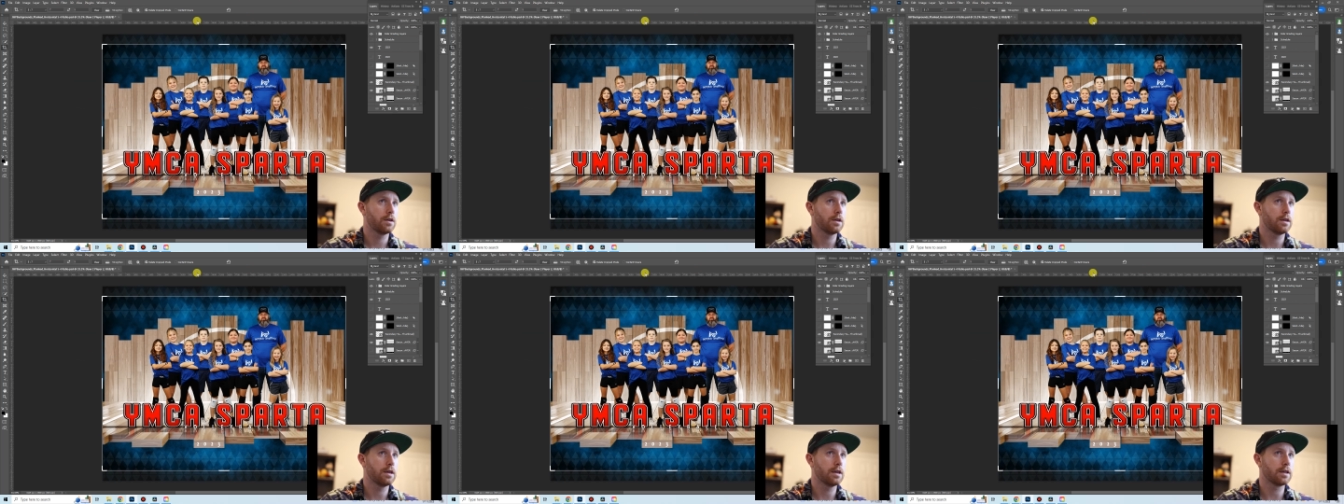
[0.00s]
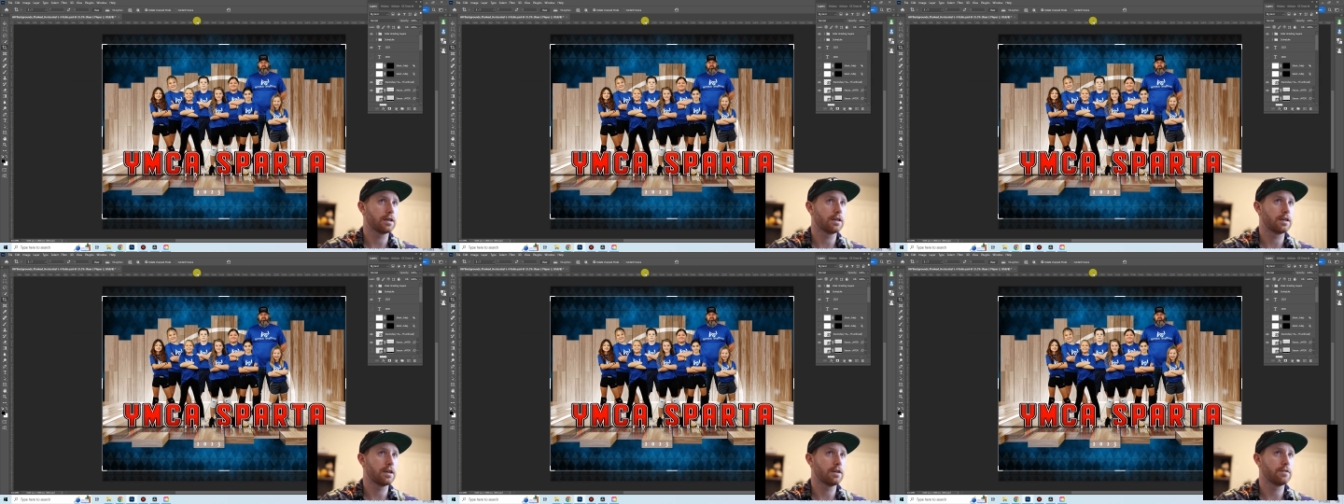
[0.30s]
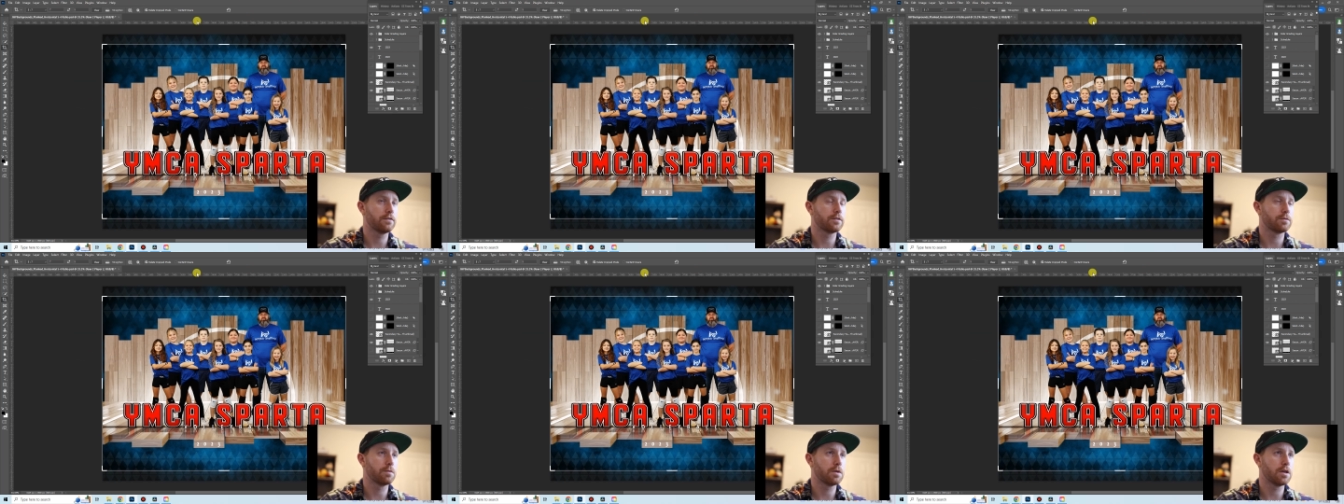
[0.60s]
it
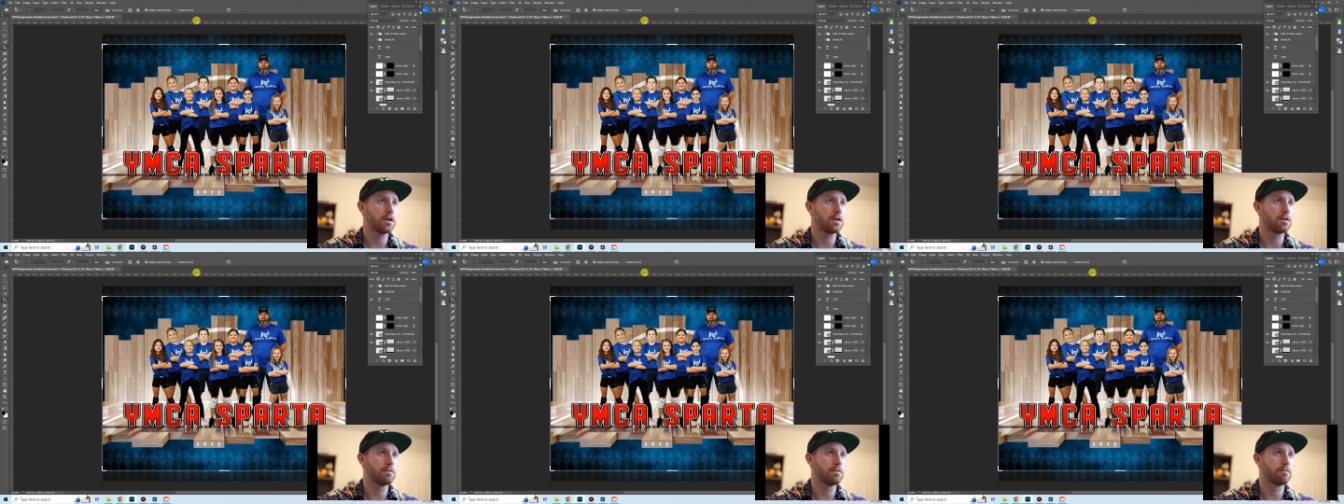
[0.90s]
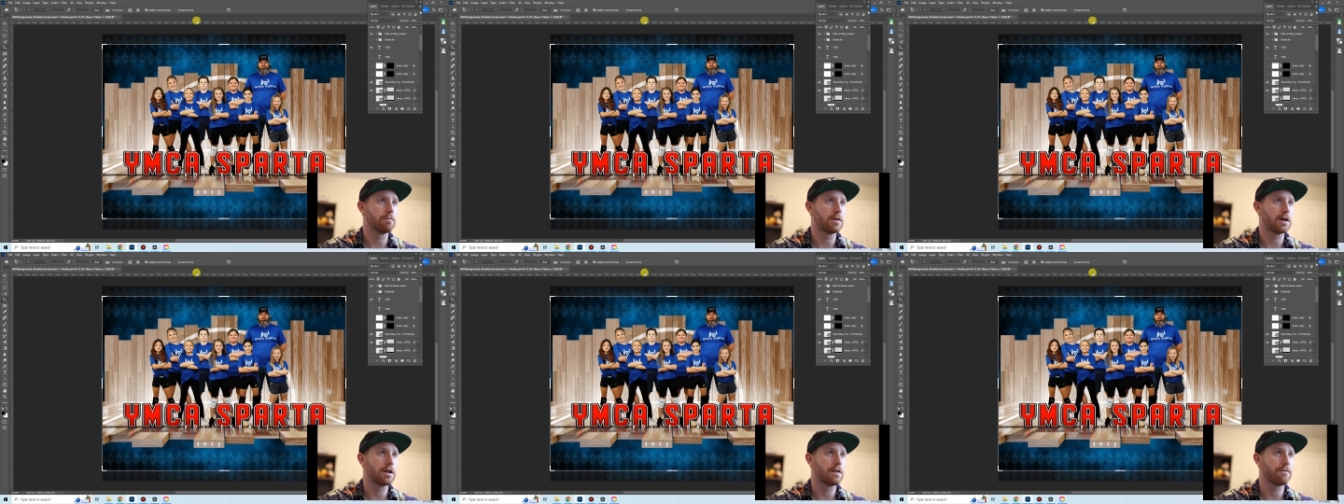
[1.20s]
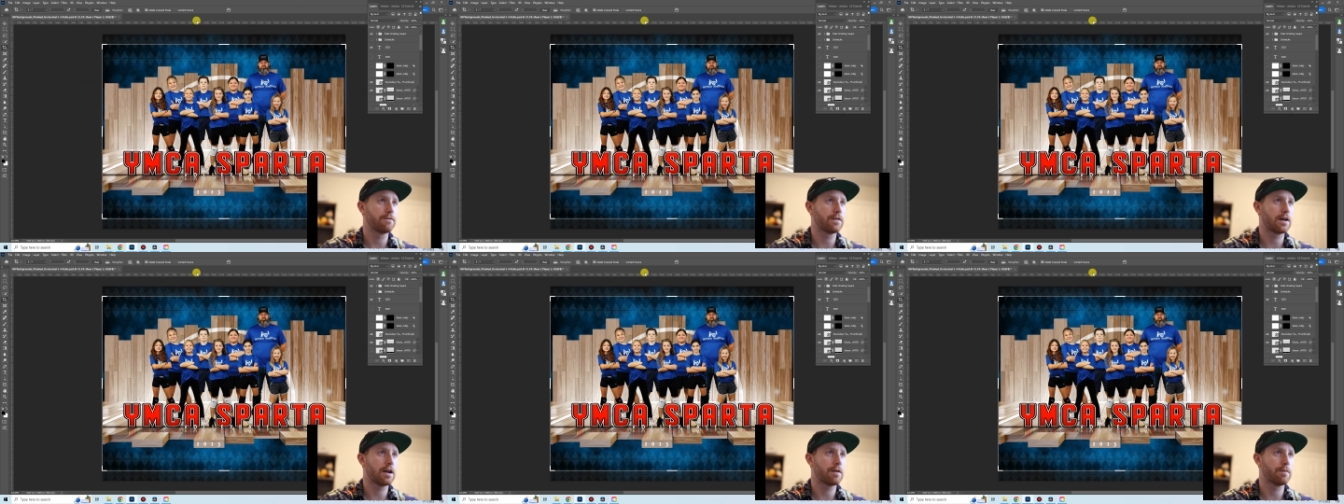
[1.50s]
gives me my
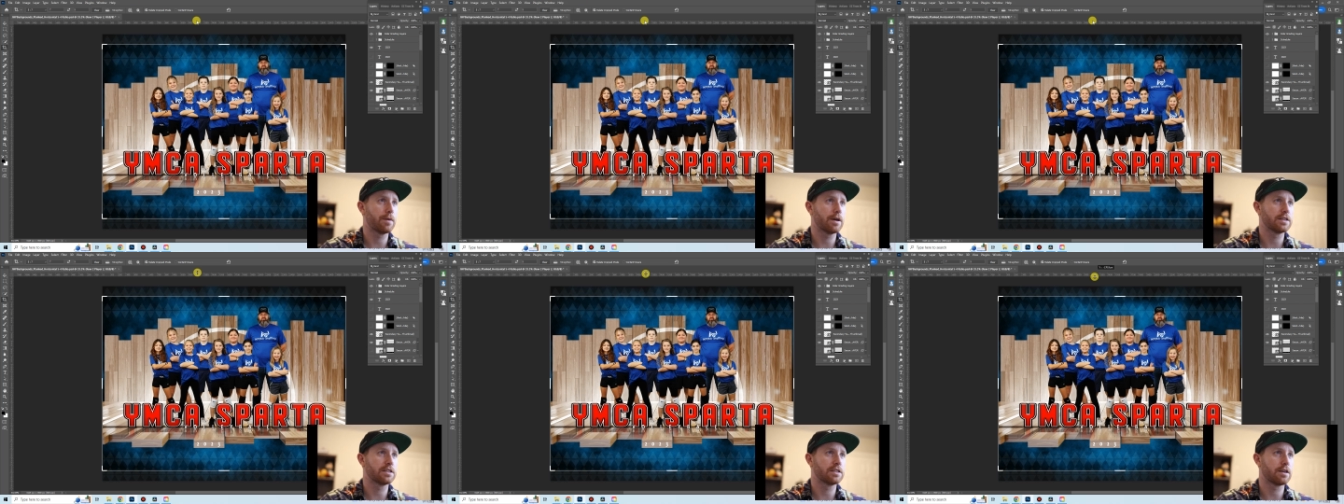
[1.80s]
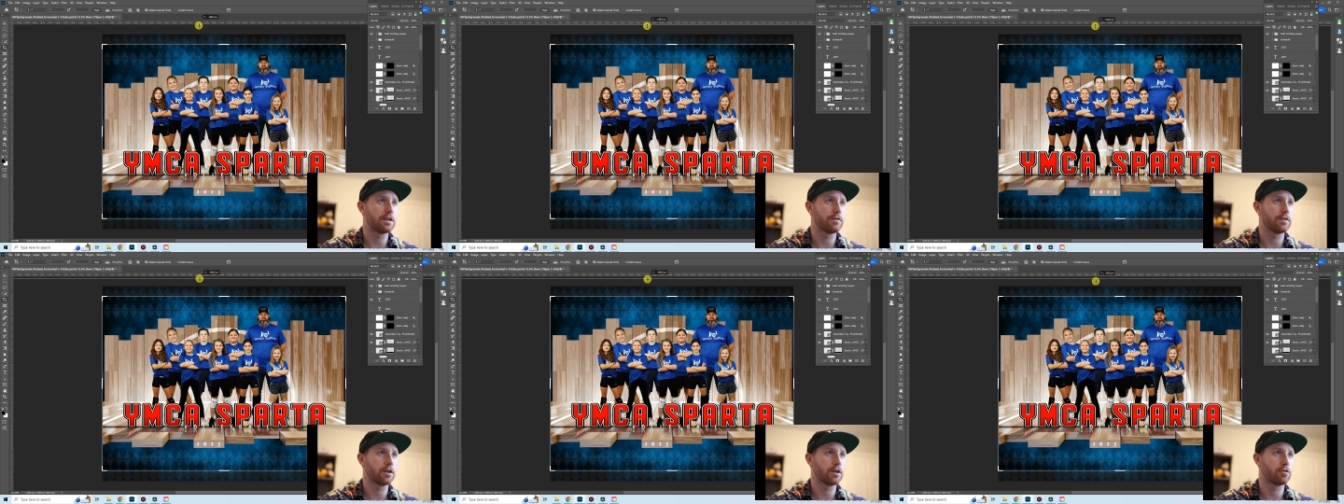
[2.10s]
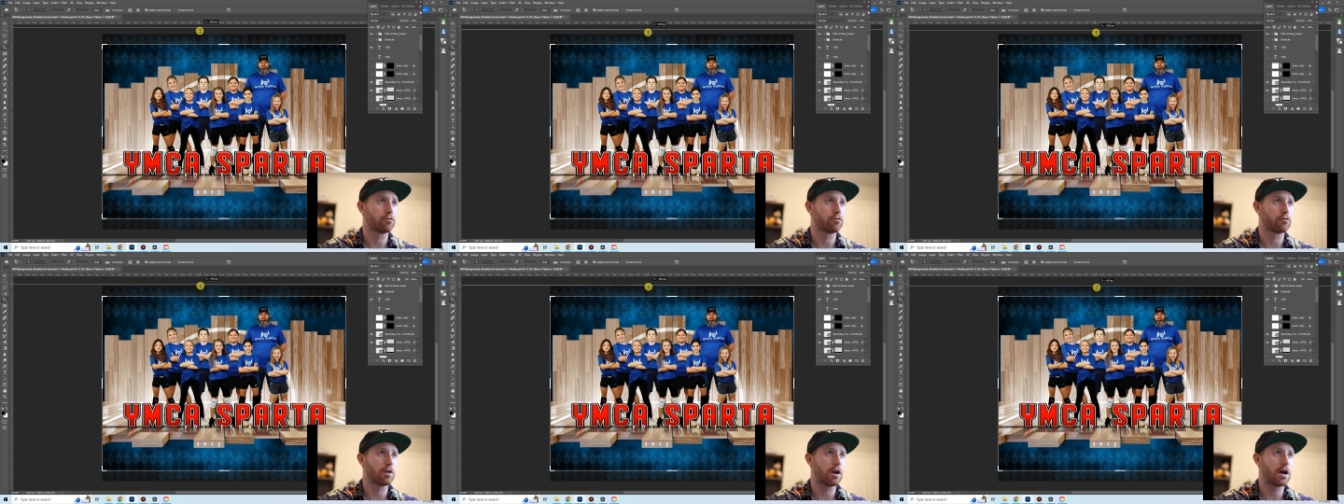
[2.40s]
5x7
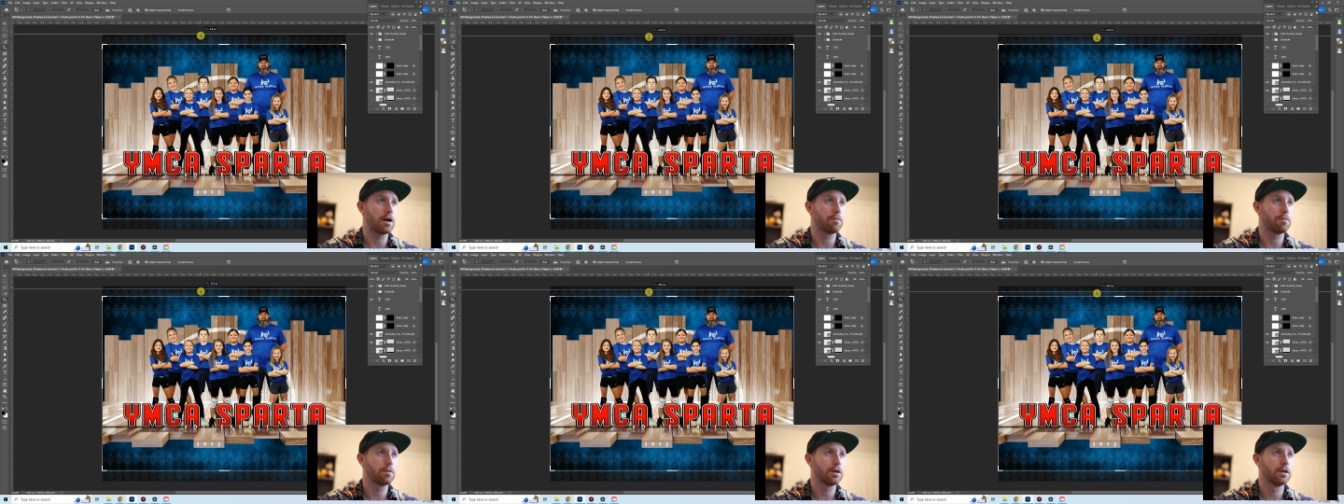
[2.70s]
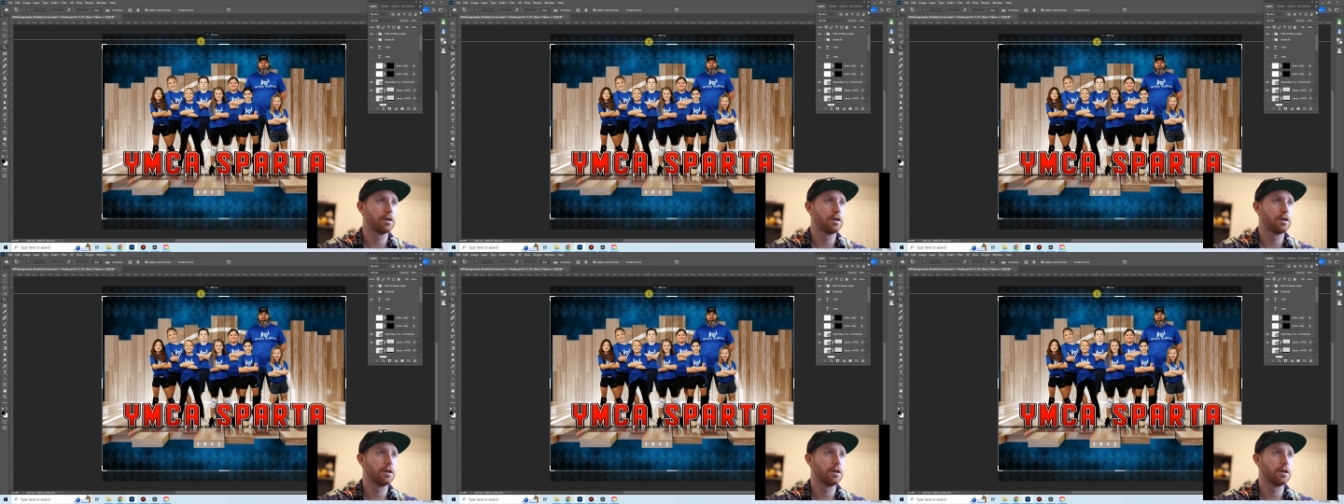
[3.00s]
crop.